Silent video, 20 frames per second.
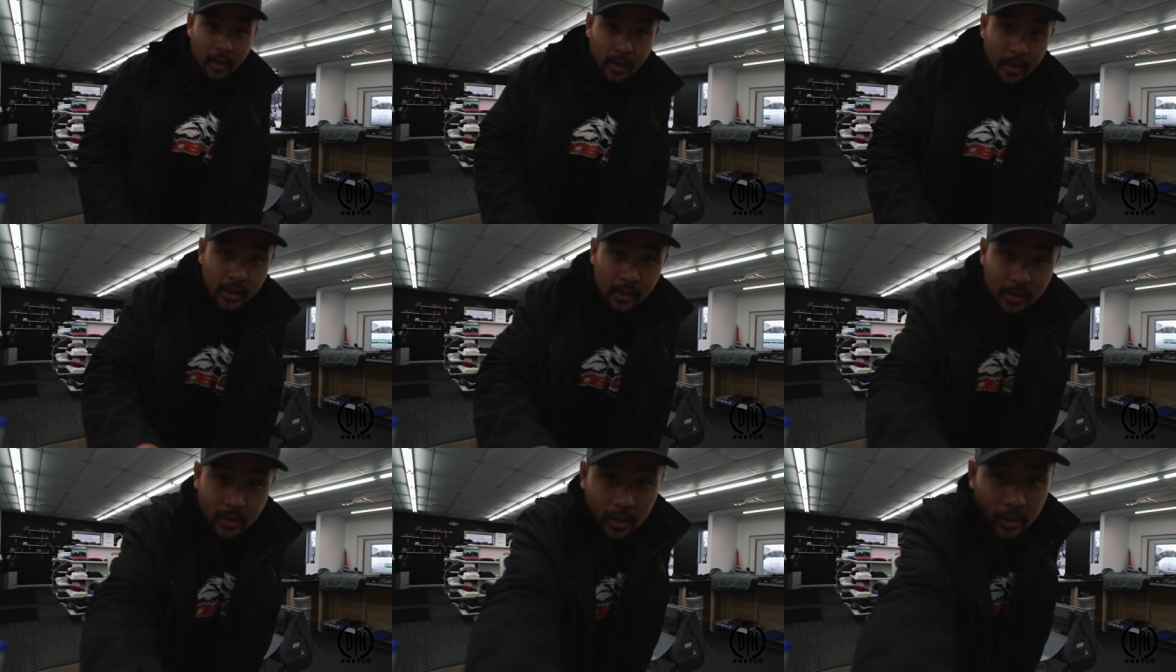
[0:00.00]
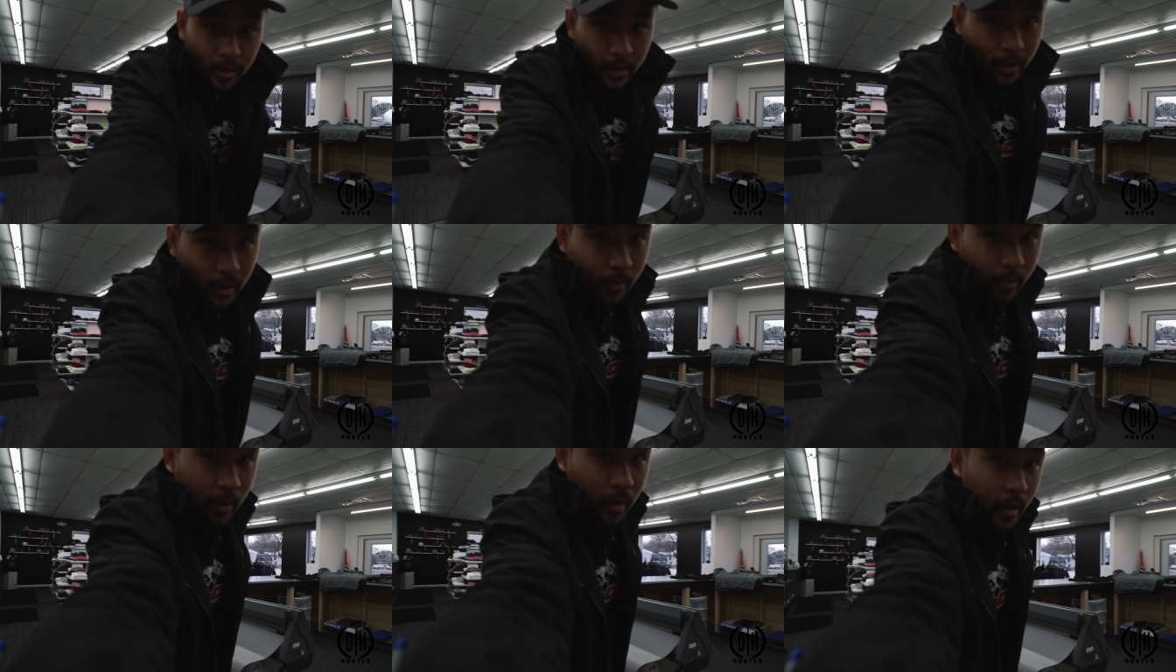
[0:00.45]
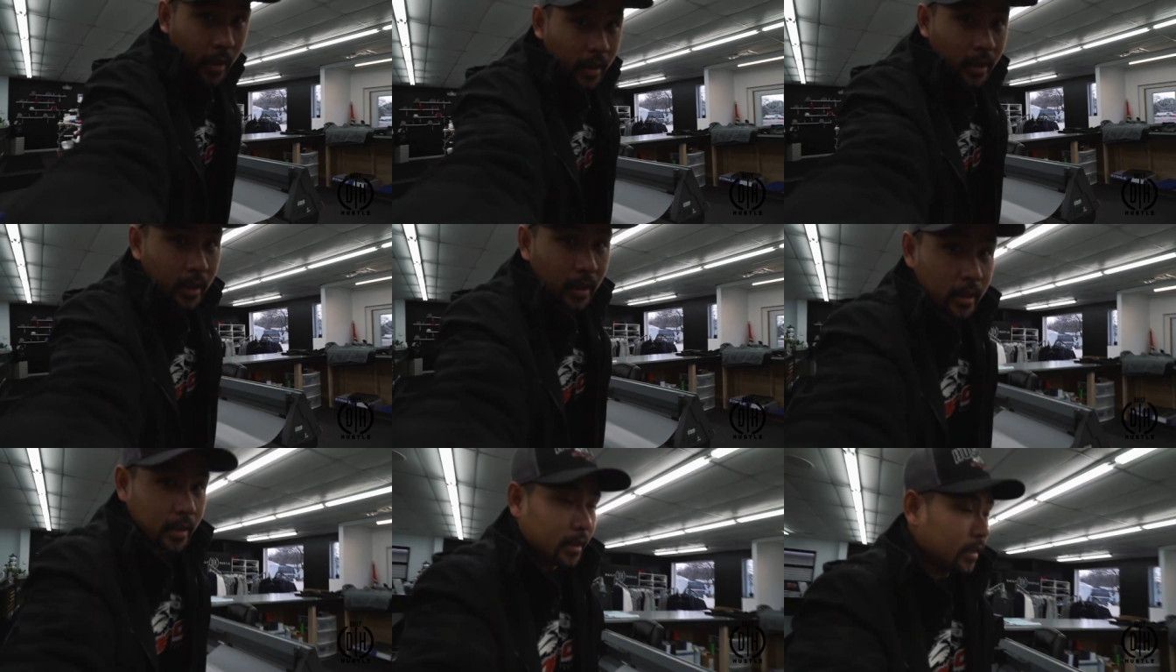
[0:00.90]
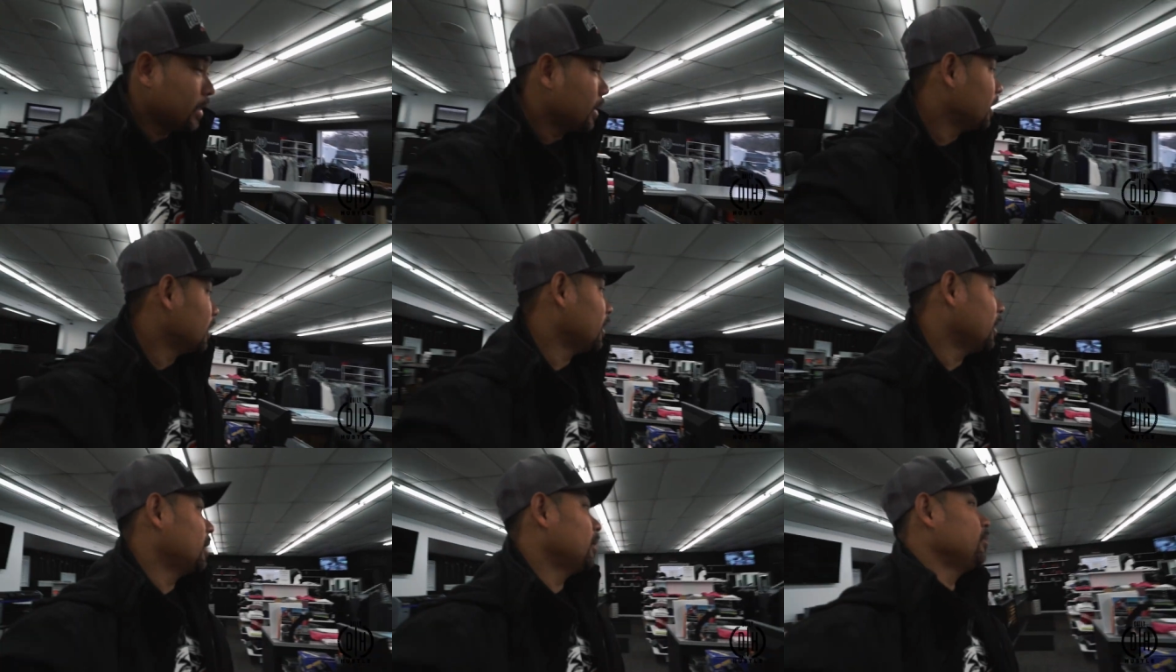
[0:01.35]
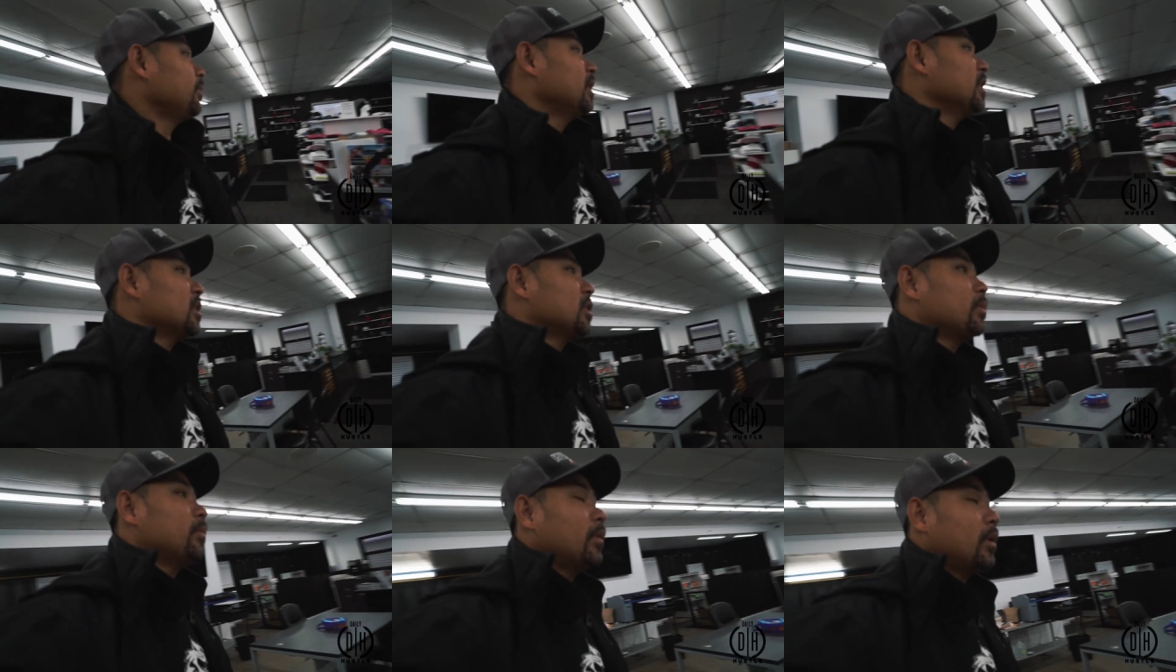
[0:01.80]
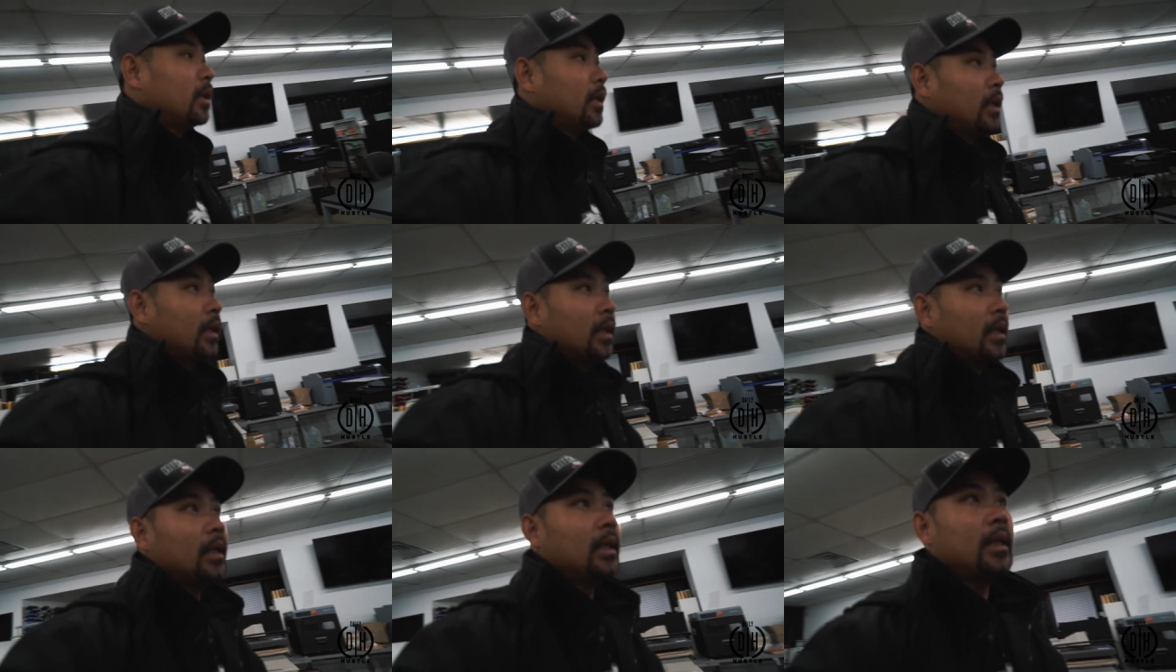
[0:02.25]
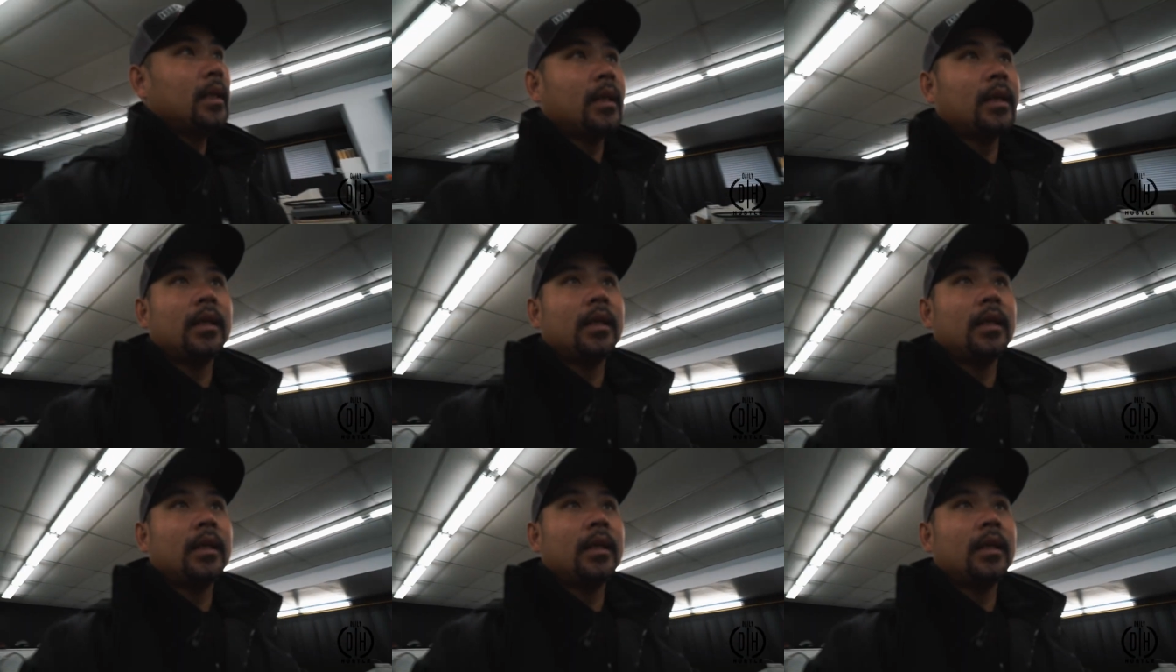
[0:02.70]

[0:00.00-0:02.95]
right guys good morning um, this morning